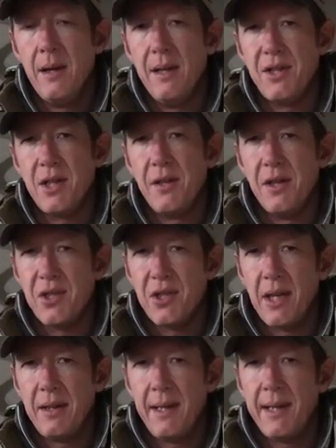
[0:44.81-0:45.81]
They said that
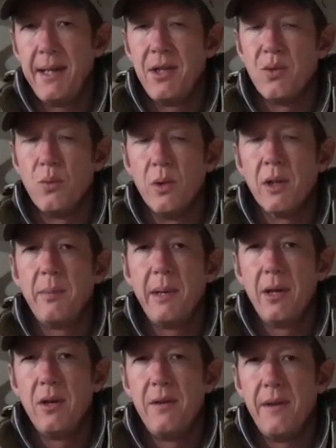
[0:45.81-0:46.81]
set lines work
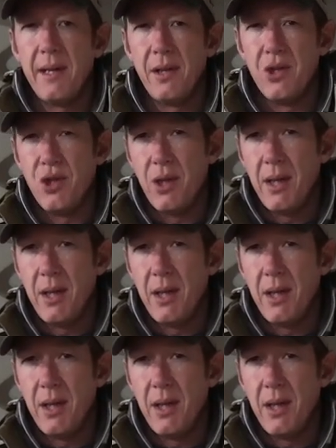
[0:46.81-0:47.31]
better than